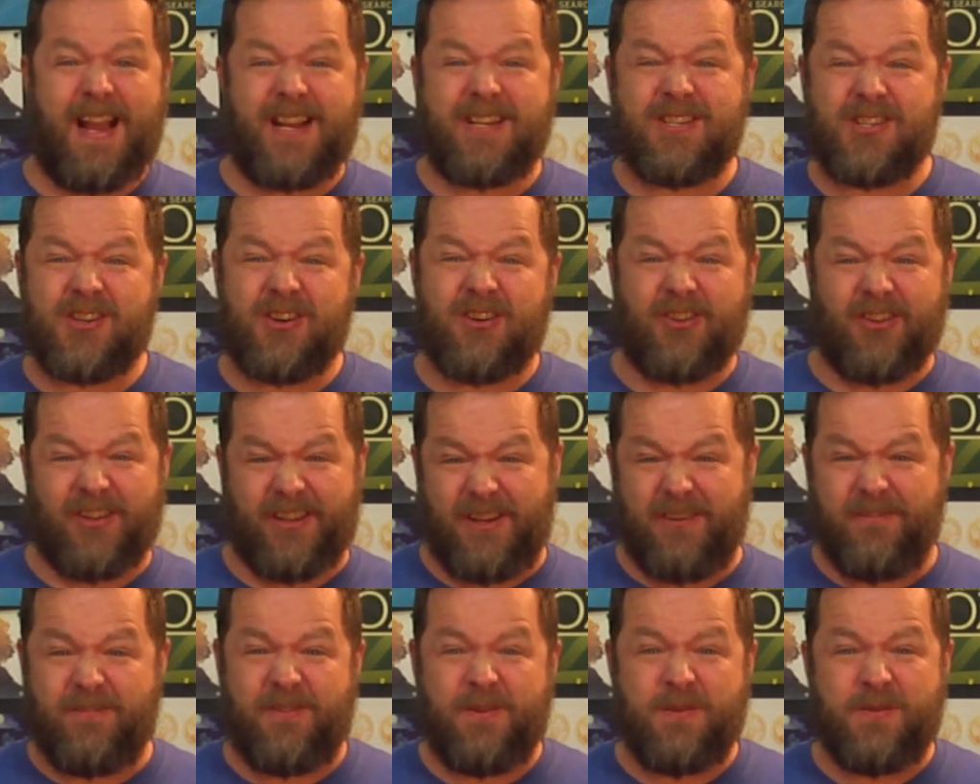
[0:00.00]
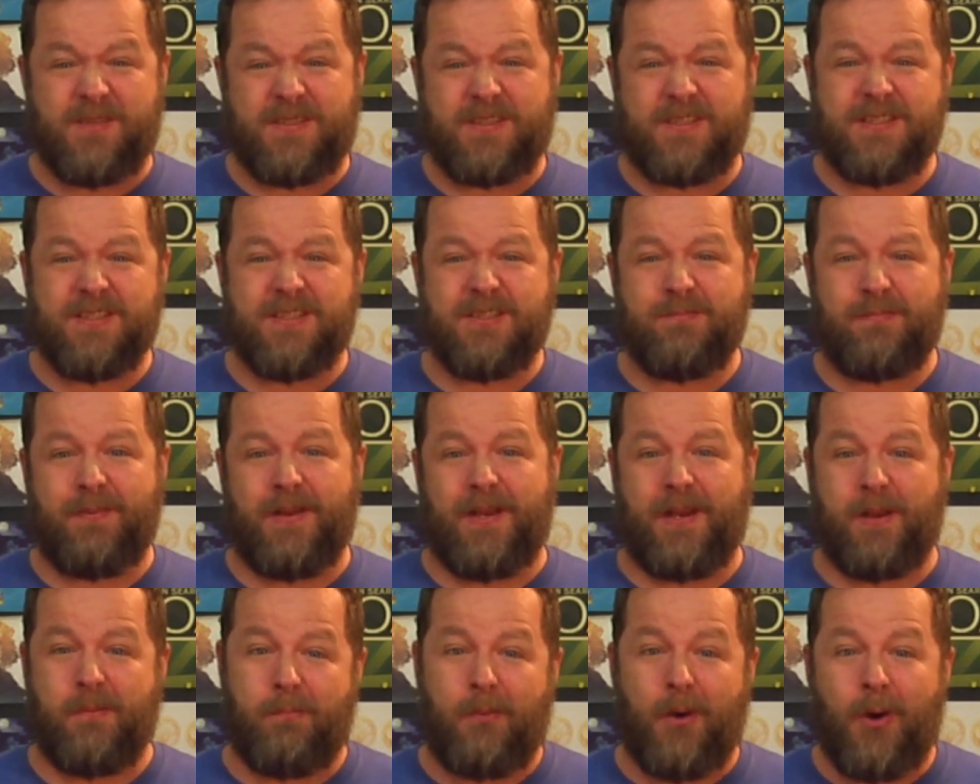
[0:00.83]
external influences
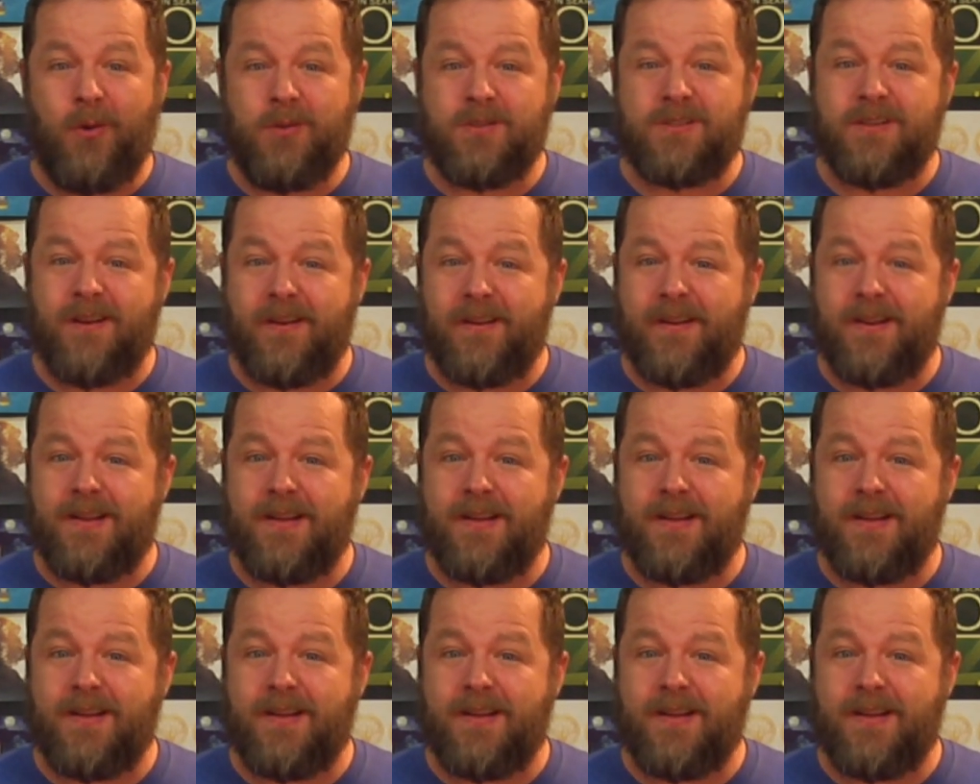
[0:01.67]
being imposed on